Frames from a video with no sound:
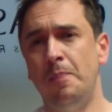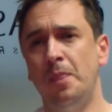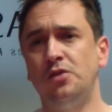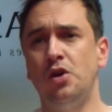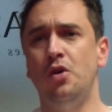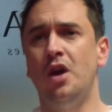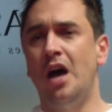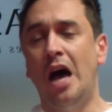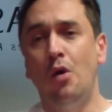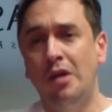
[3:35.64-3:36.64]
So
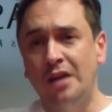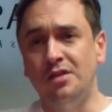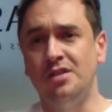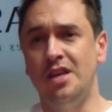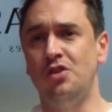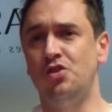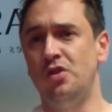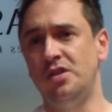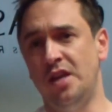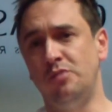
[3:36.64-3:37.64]
I would like to see
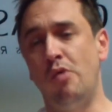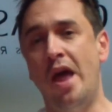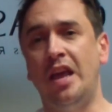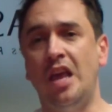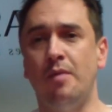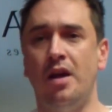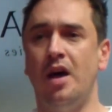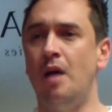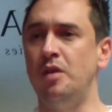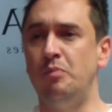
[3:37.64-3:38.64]
Insurtechs bragging about
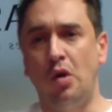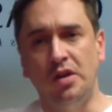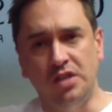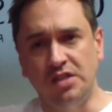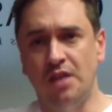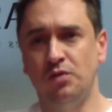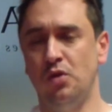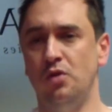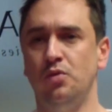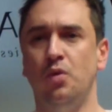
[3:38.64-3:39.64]
how many policies they've
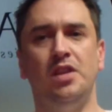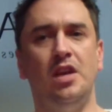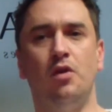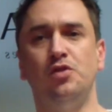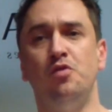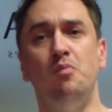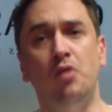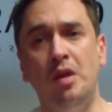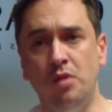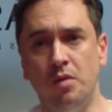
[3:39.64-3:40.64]
sold, what their gross written
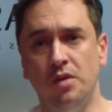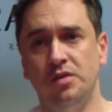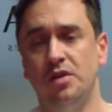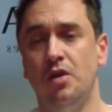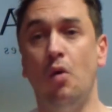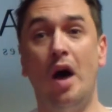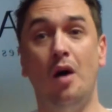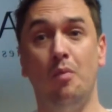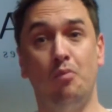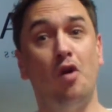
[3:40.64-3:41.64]
premium is, or
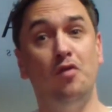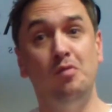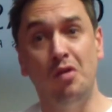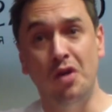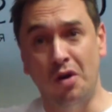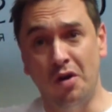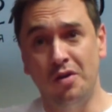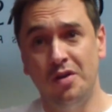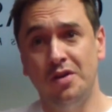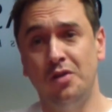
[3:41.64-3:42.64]
how profitable they are,
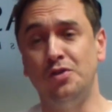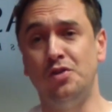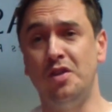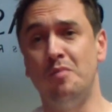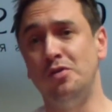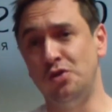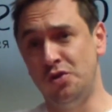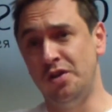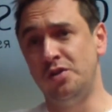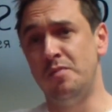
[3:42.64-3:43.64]
considering that most
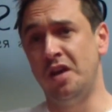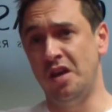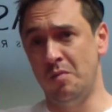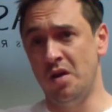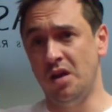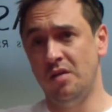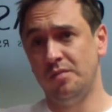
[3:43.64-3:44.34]
Insurtechs don't make any money.